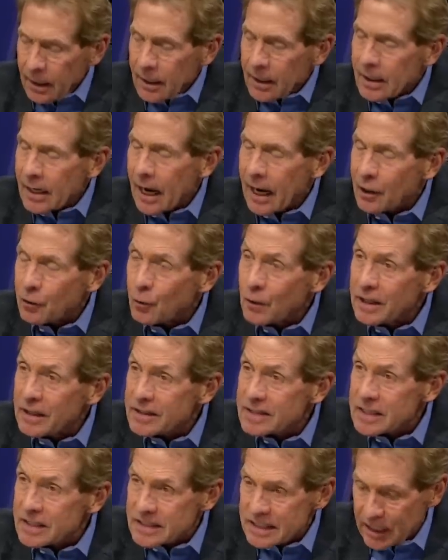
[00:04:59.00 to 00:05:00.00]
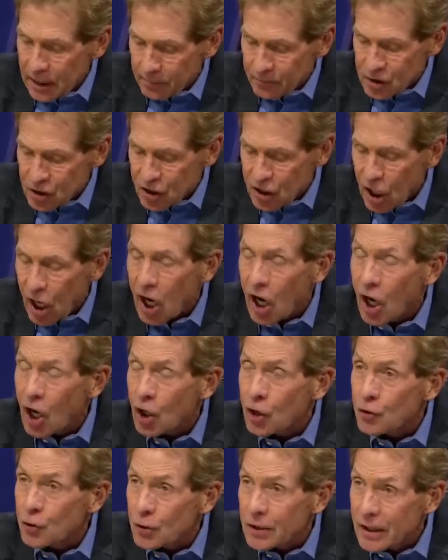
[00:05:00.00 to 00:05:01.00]
Kyrie has attempted
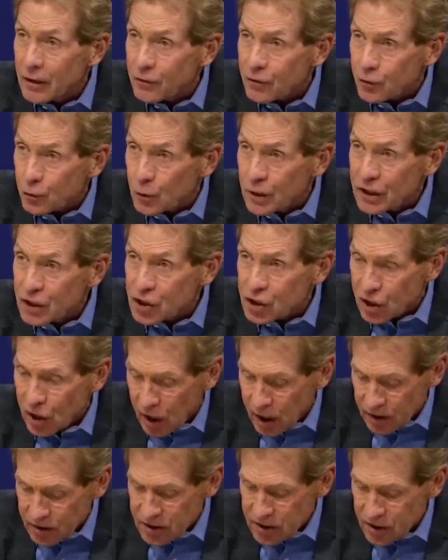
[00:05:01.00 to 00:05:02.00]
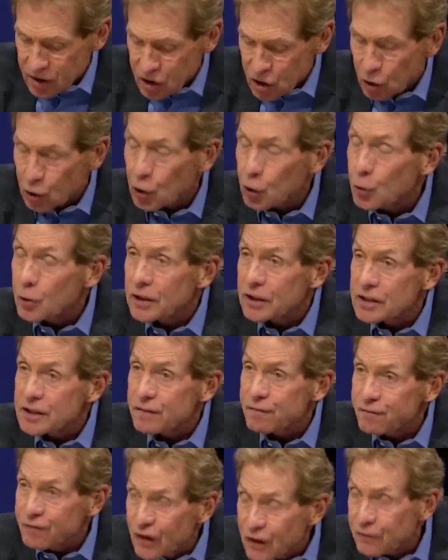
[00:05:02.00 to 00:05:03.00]
103 shots to Luka's
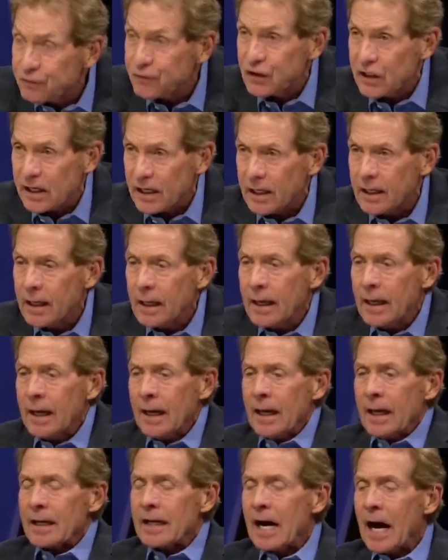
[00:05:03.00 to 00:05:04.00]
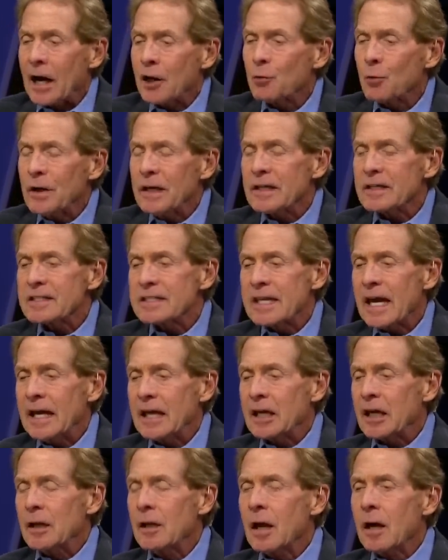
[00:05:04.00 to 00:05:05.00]
50. Kyrie has
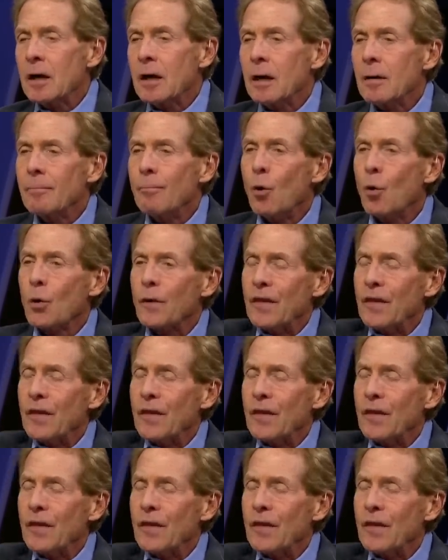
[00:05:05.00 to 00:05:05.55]
taken more